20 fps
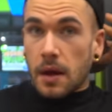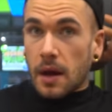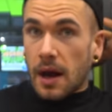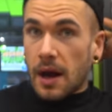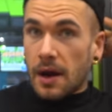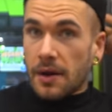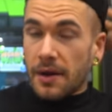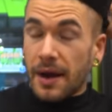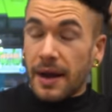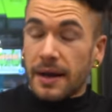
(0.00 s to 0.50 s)

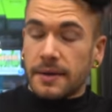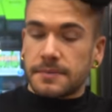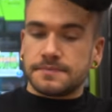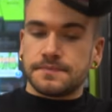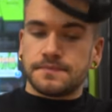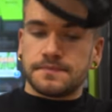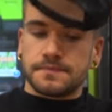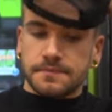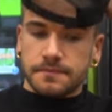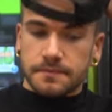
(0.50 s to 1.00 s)
All
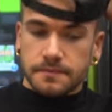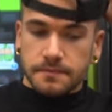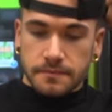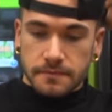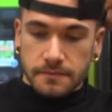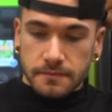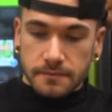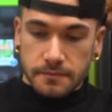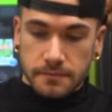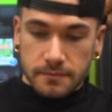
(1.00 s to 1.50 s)
right.
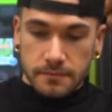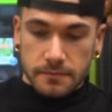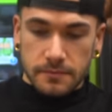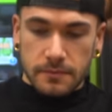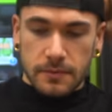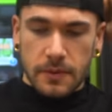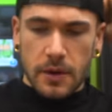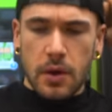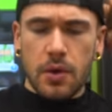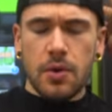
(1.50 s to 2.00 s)
10:51.
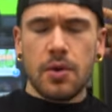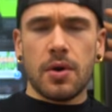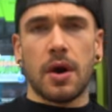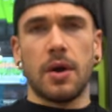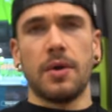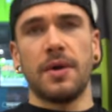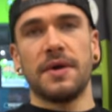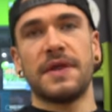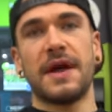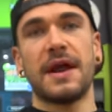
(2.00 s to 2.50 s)
Ooh,
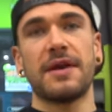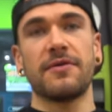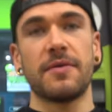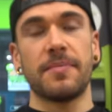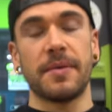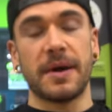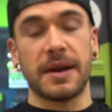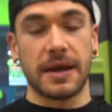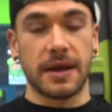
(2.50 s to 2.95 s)
hold that, everybody.